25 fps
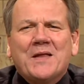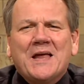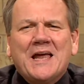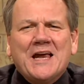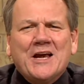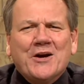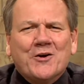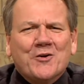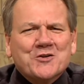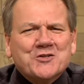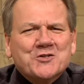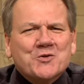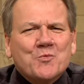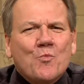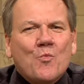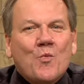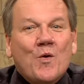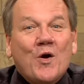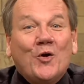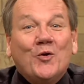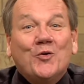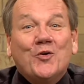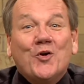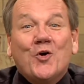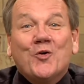Here are some
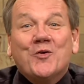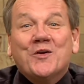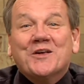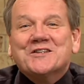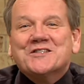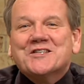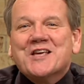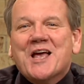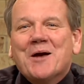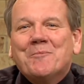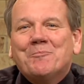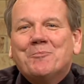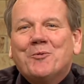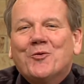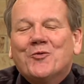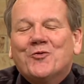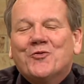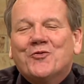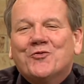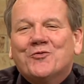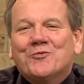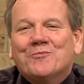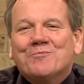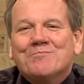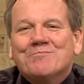well-known examples.
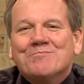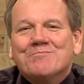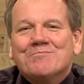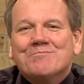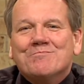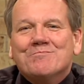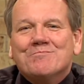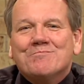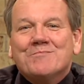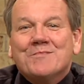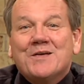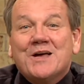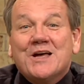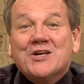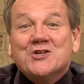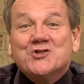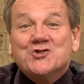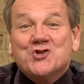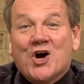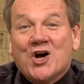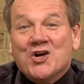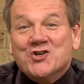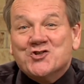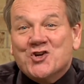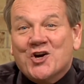
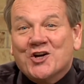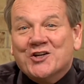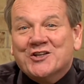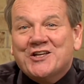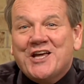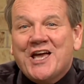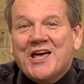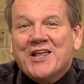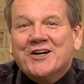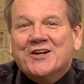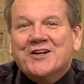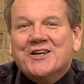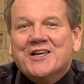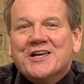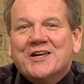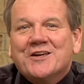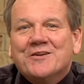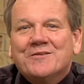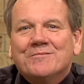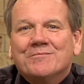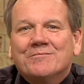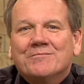John Kennedy,